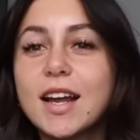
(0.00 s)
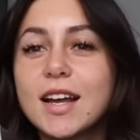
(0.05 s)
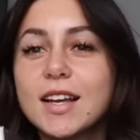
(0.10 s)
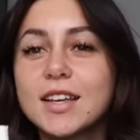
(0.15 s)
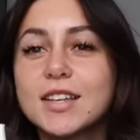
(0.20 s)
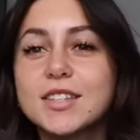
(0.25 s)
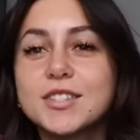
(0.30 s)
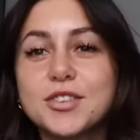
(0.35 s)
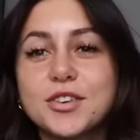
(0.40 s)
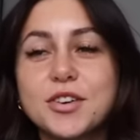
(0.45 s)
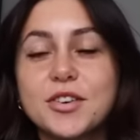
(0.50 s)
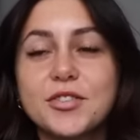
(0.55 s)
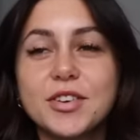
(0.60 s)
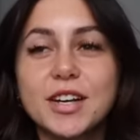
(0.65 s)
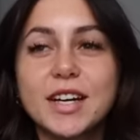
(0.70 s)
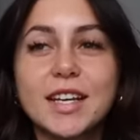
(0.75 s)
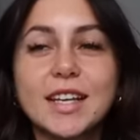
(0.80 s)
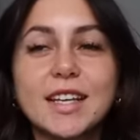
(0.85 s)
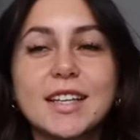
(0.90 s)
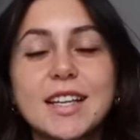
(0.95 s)
I started
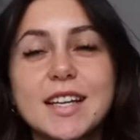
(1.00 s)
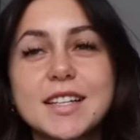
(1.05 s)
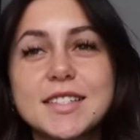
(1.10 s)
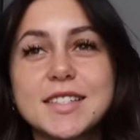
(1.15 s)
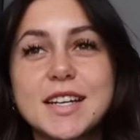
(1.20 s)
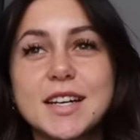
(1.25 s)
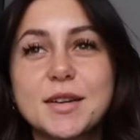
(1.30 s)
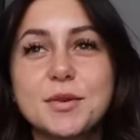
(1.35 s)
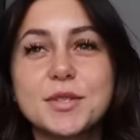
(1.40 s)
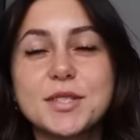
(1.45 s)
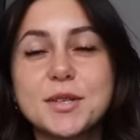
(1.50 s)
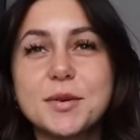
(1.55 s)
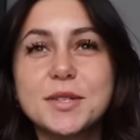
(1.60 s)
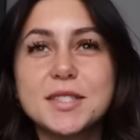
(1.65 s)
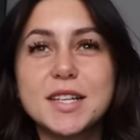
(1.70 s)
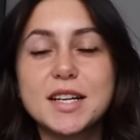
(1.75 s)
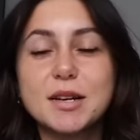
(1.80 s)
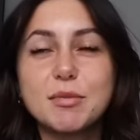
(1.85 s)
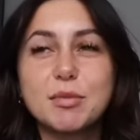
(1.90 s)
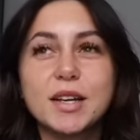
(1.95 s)
reading it last night. I was so
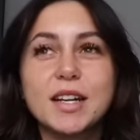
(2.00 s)
excited.